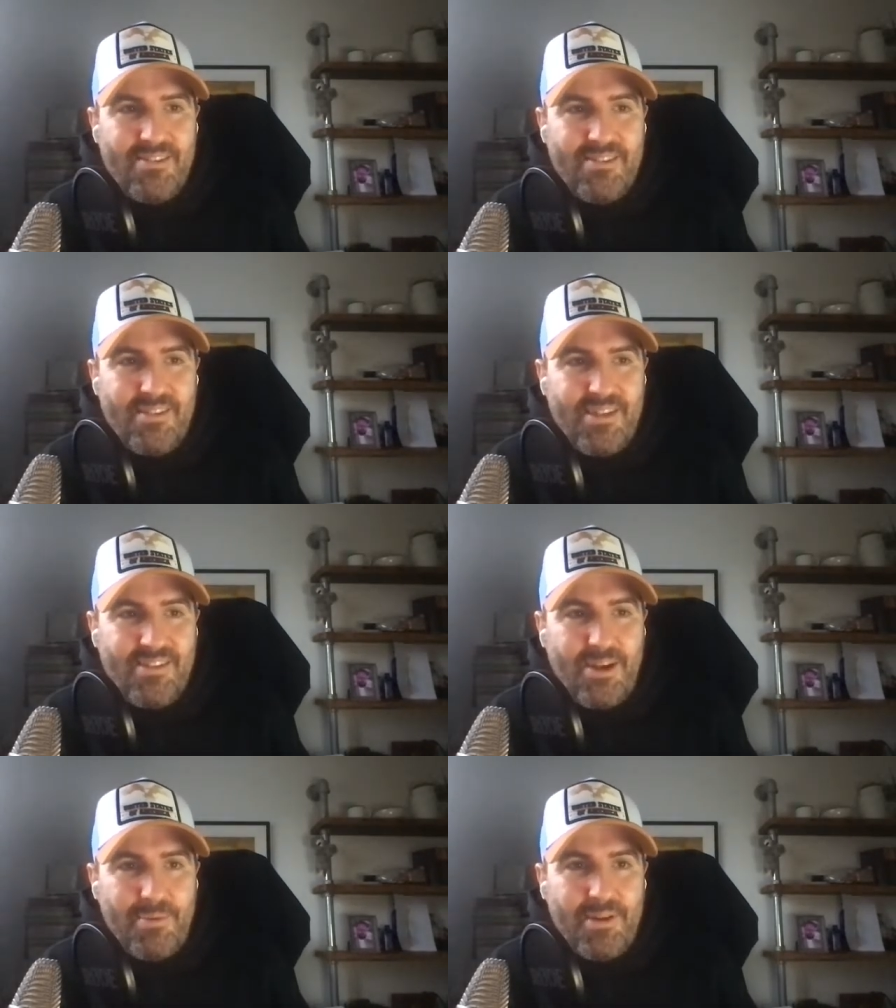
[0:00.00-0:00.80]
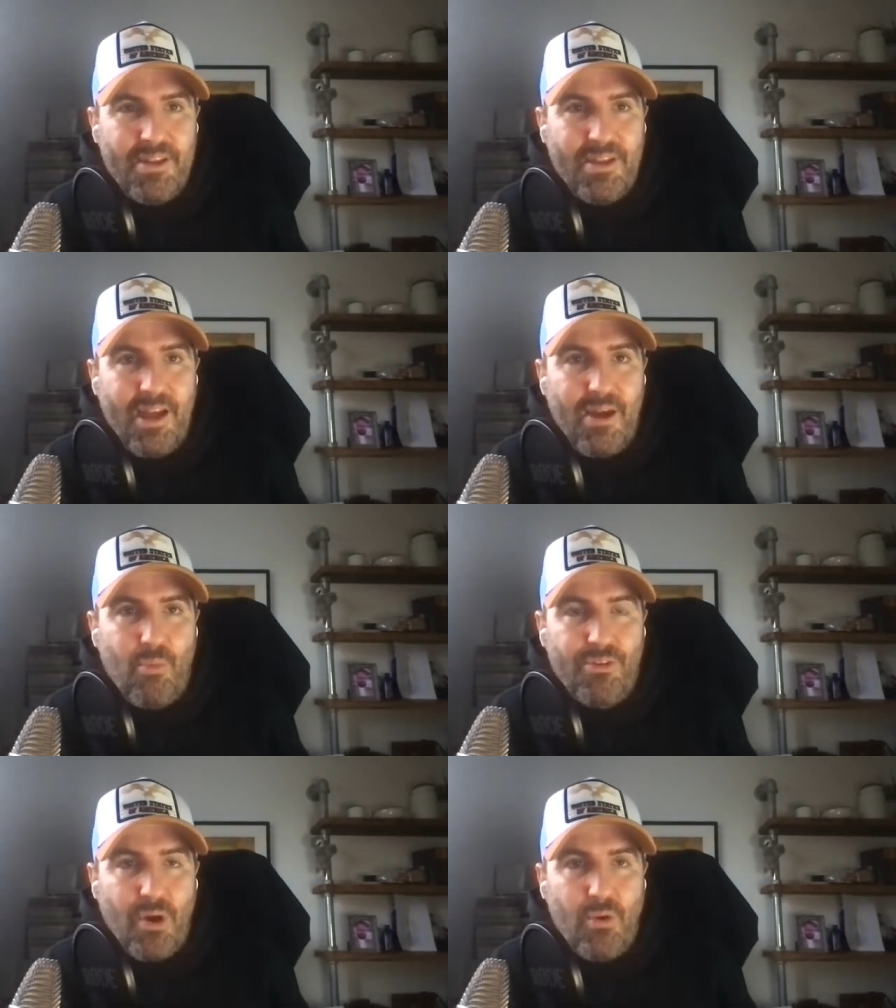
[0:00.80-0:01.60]
His company
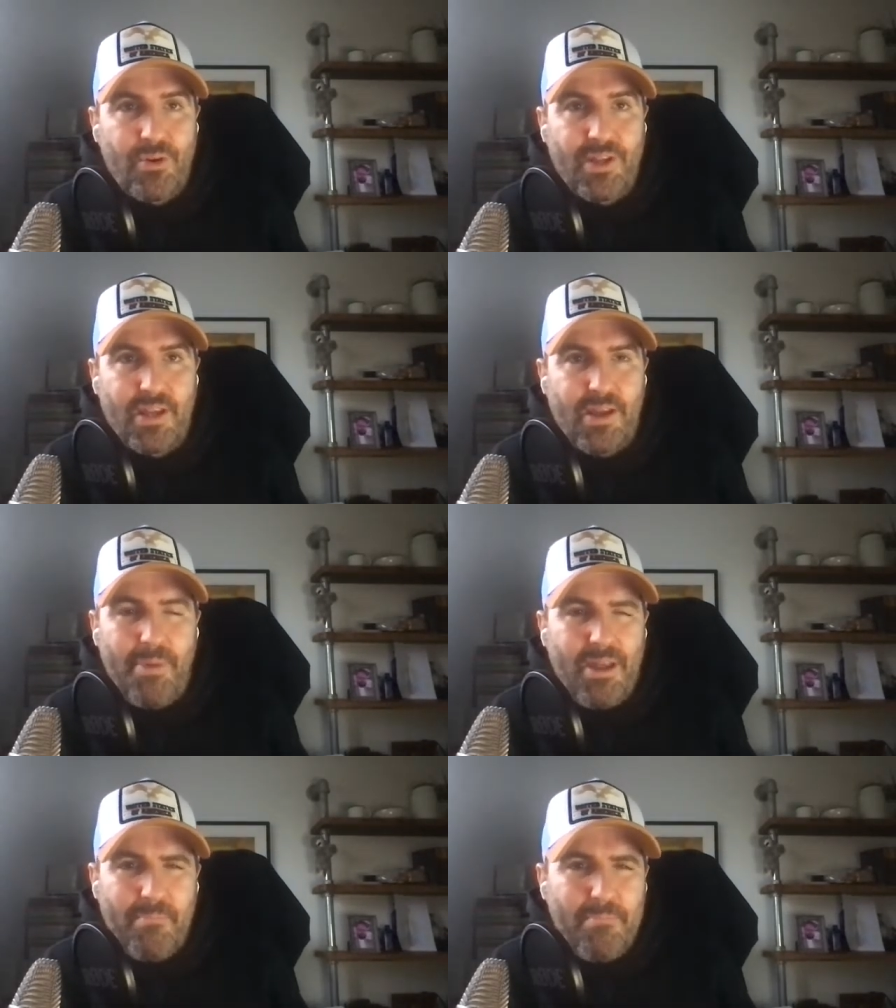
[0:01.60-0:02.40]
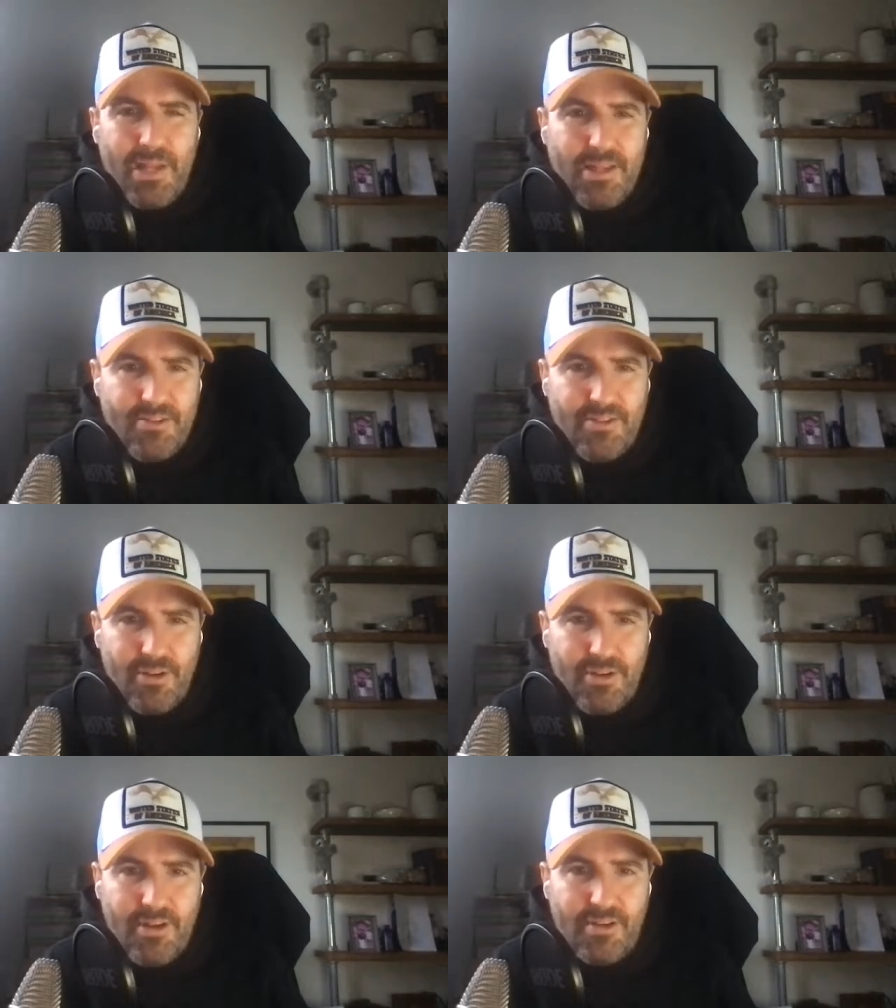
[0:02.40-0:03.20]
was holding about $1
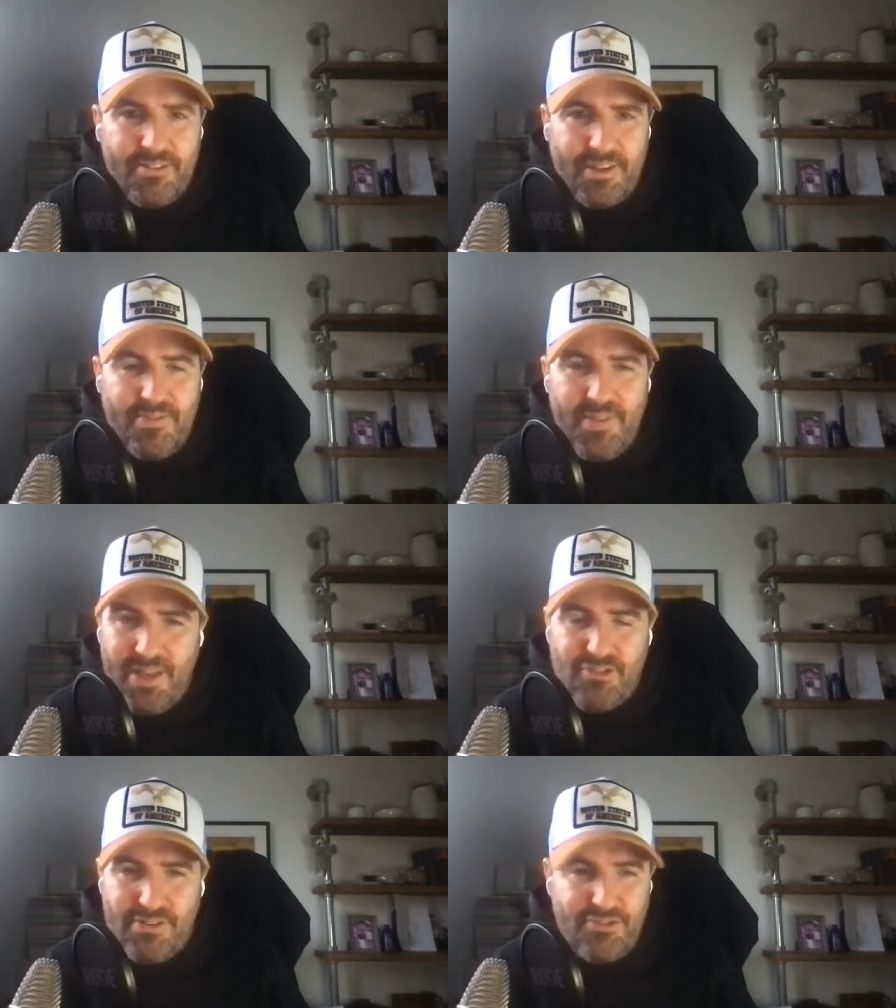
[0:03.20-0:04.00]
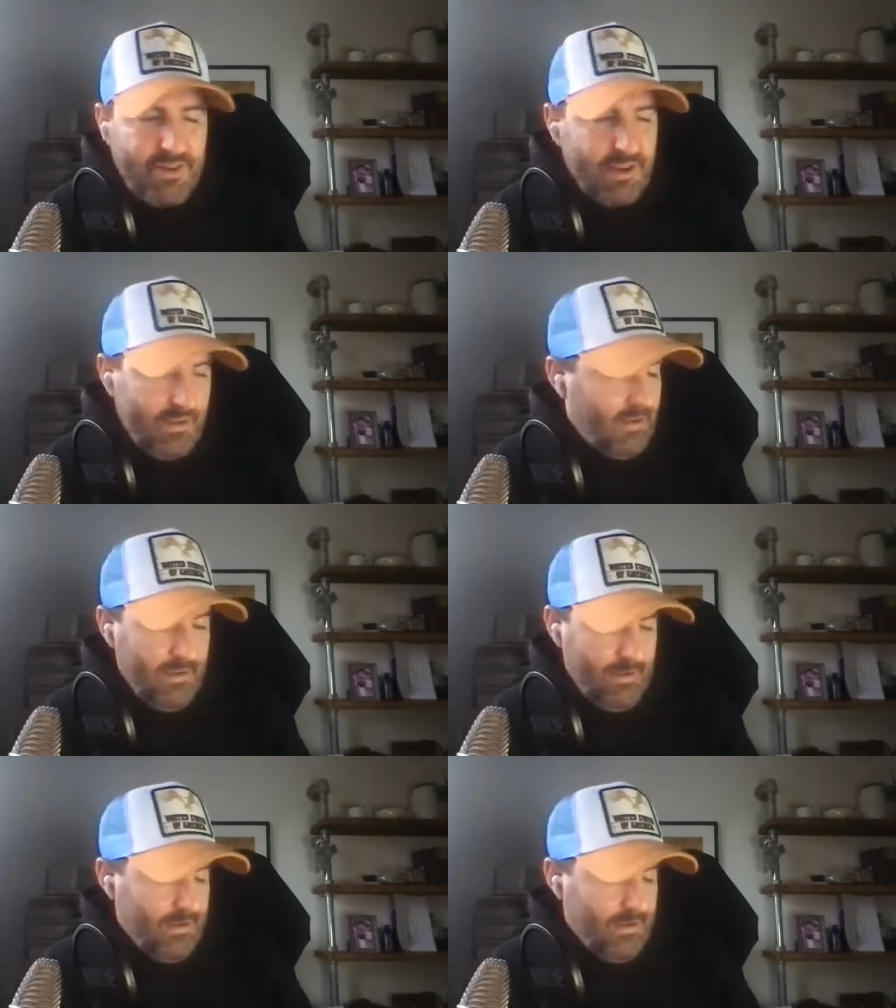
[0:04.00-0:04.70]
billion in their treasury.